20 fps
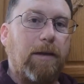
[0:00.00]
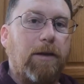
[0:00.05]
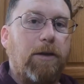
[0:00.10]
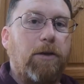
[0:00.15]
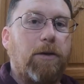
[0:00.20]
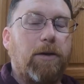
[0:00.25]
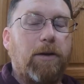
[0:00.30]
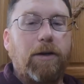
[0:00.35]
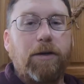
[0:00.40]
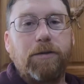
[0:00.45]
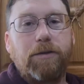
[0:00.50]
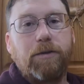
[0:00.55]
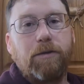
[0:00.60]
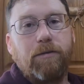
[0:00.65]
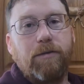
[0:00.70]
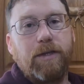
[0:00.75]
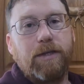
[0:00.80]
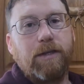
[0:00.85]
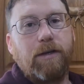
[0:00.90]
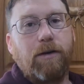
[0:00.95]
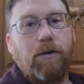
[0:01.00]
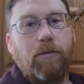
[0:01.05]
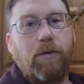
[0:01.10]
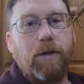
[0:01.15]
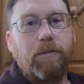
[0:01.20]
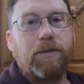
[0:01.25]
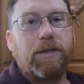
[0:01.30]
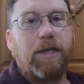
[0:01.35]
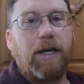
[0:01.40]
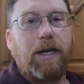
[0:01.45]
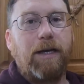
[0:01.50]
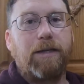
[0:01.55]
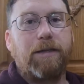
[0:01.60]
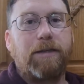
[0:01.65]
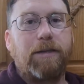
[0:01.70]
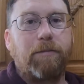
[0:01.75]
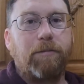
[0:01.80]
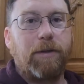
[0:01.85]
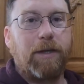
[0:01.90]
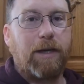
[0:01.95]
You can also visit our website at
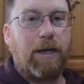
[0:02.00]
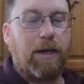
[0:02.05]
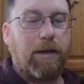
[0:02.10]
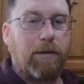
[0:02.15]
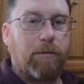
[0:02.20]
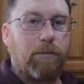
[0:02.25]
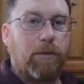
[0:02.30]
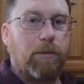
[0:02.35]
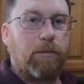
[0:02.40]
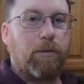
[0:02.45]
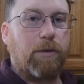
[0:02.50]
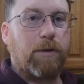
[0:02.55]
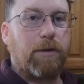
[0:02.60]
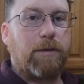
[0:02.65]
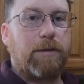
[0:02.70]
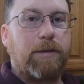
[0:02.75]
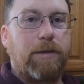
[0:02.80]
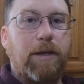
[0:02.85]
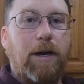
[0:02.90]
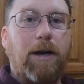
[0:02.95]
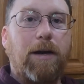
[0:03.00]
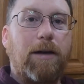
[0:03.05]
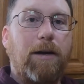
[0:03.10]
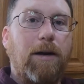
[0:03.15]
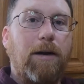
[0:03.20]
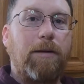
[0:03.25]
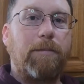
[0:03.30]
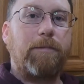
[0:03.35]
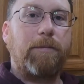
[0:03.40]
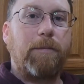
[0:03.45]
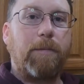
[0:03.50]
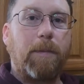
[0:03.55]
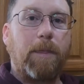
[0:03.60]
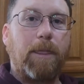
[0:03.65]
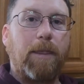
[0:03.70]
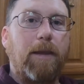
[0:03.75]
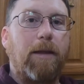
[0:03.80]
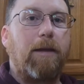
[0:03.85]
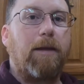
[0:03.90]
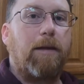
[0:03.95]
simplicatedwoodworks.com
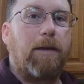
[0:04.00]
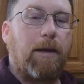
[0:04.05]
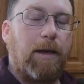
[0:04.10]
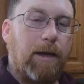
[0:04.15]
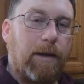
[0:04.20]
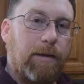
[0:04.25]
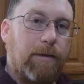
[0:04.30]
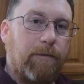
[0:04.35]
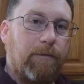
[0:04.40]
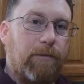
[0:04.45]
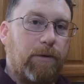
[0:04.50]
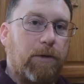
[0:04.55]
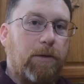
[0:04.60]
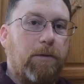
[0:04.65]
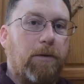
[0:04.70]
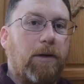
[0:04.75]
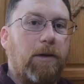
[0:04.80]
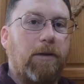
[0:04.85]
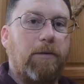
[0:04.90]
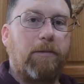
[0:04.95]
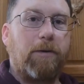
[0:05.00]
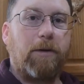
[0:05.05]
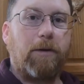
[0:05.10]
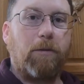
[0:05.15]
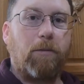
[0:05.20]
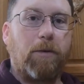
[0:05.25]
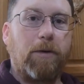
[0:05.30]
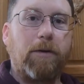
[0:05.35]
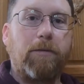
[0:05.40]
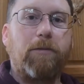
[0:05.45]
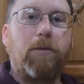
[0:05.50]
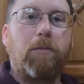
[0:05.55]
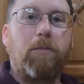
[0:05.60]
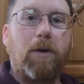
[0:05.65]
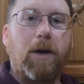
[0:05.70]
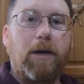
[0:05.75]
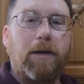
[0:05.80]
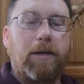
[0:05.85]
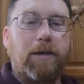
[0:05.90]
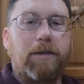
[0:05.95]
and view all of our wonderful
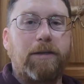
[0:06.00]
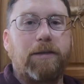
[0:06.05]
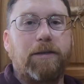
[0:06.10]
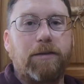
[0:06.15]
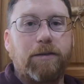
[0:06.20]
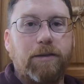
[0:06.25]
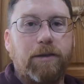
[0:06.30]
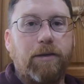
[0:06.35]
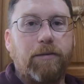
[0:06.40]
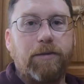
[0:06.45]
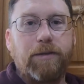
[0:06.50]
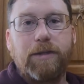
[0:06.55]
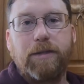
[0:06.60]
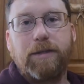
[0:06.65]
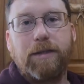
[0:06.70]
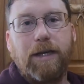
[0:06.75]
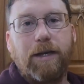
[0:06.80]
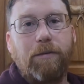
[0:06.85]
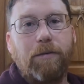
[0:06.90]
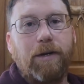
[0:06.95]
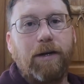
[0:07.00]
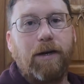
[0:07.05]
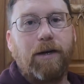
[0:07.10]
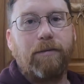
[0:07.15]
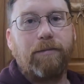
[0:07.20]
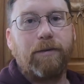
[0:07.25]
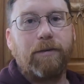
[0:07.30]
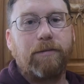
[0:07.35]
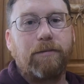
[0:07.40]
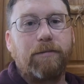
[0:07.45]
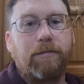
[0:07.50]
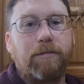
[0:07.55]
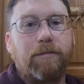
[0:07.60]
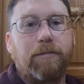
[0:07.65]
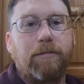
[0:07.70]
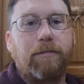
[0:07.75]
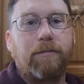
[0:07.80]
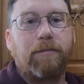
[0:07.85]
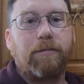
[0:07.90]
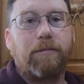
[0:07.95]
products and services that we offer.
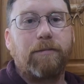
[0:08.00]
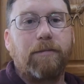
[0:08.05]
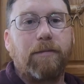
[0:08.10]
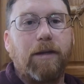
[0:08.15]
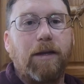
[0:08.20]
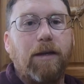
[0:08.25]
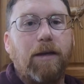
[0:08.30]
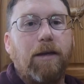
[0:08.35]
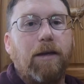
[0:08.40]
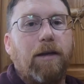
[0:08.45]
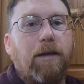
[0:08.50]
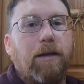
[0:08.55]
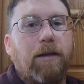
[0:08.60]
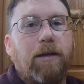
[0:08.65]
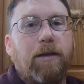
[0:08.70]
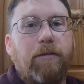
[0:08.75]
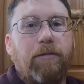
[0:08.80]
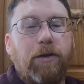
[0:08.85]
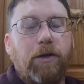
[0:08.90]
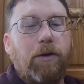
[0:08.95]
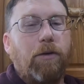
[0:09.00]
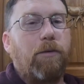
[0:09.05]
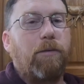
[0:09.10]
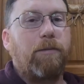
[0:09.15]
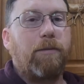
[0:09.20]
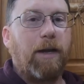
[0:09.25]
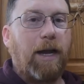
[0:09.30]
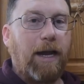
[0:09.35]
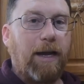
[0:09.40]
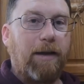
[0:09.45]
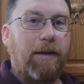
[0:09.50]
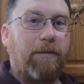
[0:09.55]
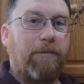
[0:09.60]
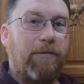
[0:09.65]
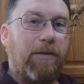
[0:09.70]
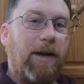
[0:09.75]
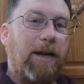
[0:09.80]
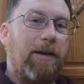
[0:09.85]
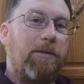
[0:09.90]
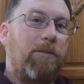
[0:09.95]
If you don't
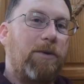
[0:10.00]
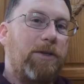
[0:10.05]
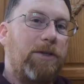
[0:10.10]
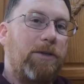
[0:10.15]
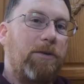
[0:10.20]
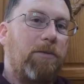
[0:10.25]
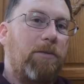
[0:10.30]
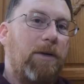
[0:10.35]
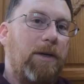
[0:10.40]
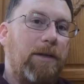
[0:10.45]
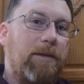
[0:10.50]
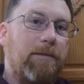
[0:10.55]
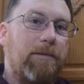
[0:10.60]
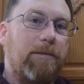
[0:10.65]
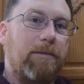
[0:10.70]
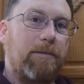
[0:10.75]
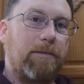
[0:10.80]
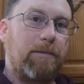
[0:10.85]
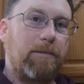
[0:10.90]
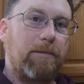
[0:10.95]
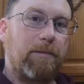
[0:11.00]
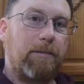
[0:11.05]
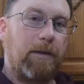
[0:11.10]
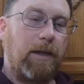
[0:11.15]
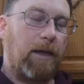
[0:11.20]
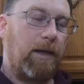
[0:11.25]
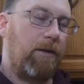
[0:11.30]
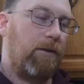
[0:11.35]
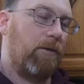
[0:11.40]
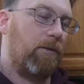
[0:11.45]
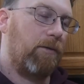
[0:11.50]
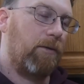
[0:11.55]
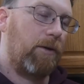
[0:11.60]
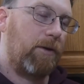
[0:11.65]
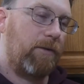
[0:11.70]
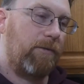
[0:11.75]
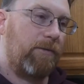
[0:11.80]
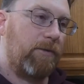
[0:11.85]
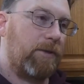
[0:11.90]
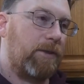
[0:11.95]
find what you want and you're
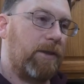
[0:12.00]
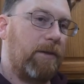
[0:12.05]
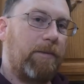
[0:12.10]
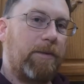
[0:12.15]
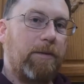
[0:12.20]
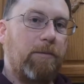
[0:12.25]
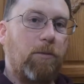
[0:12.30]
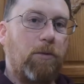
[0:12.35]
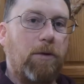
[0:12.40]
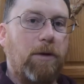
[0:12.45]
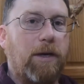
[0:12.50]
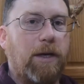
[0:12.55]
looking for something more